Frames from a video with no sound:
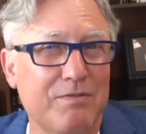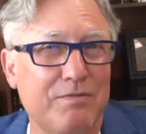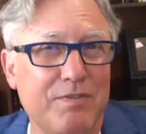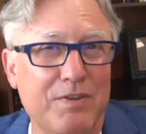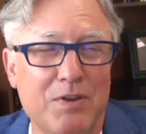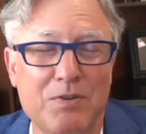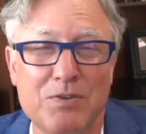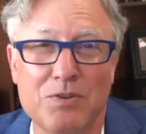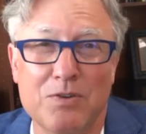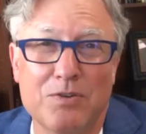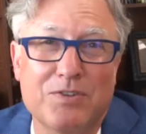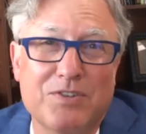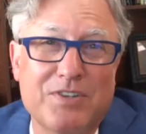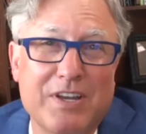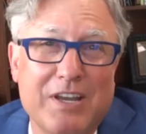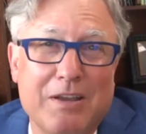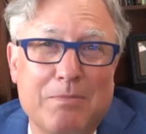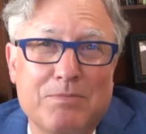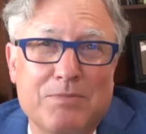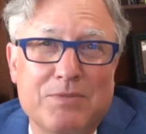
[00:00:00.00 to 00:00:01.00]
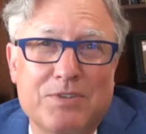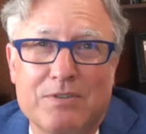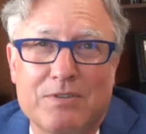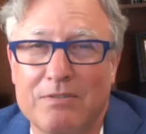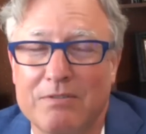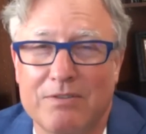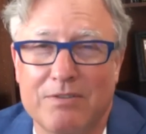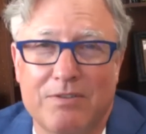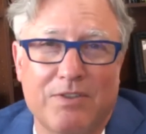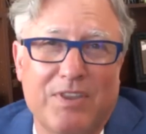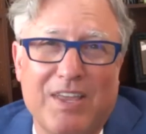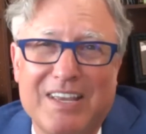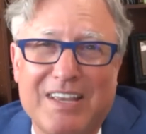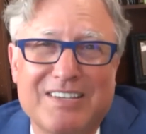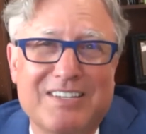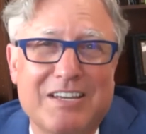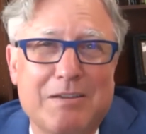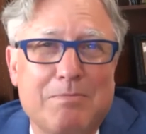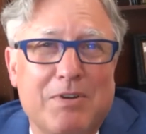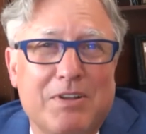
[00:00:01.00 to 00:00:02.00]
things
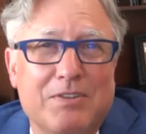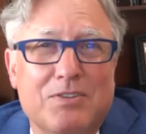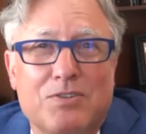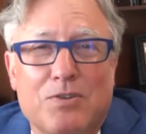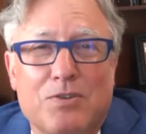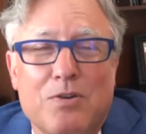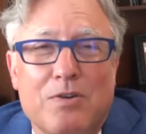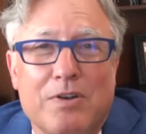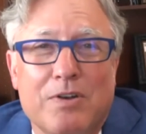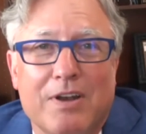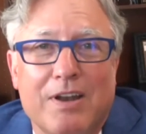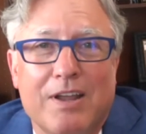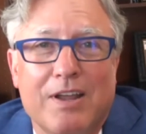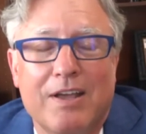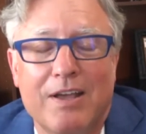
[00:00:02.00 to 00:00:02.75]
seem uncertain.